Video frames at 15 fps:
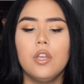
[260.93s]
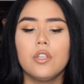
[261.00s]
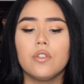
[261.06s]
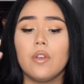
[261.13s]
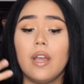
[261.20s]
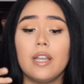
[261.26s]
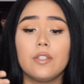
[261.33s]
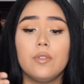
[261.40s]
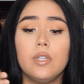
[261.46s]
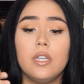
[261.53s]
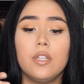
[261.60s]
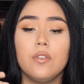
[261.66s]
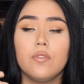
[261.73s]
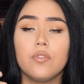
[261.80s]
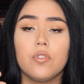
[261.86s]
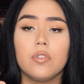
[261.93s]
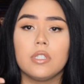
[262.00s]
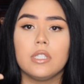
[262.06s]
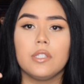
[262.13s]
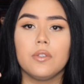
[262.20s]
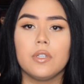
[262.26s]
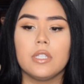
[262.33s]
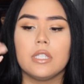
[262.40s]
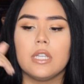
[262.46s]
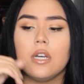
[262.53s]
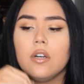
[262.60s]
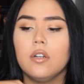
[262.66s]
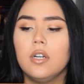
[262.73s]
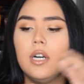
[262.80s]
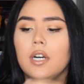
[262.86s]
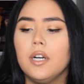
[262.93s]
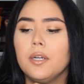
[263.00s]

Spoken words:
So I actually didn't use those, as you can tell.